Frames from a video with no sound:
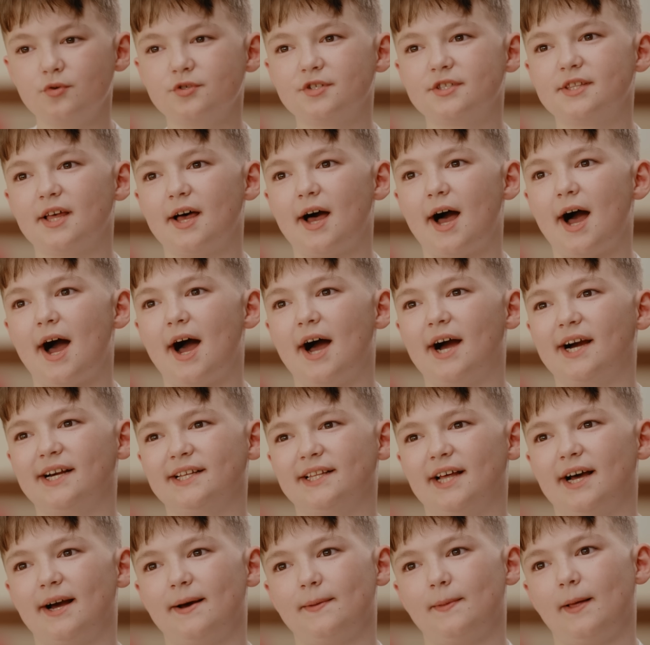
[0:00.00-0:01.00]
was the
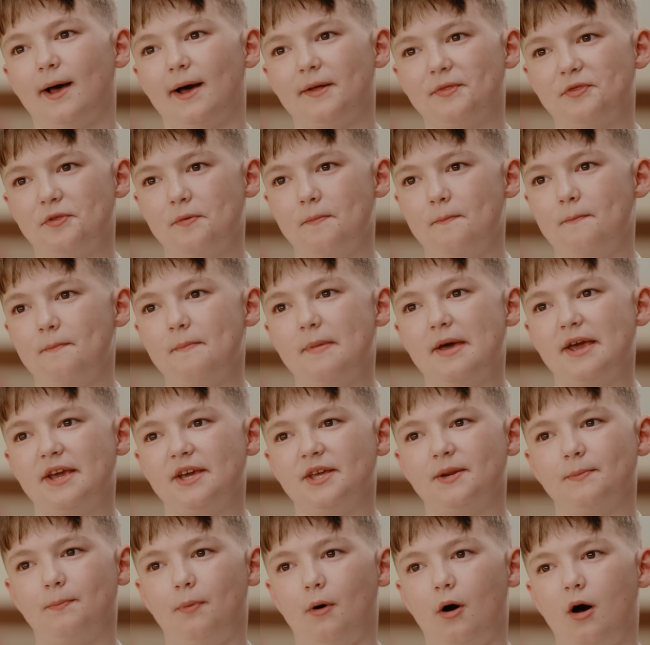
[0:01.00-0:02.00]
highlight, like the
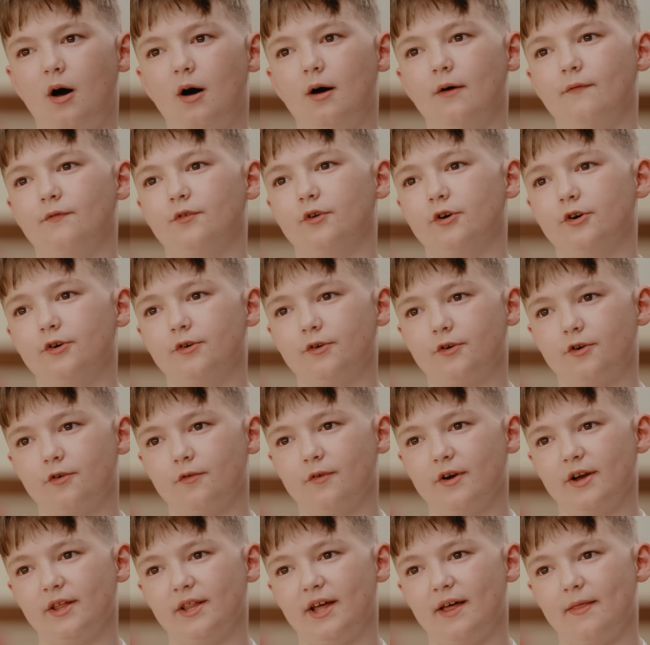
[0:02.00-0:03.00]
main part of your career,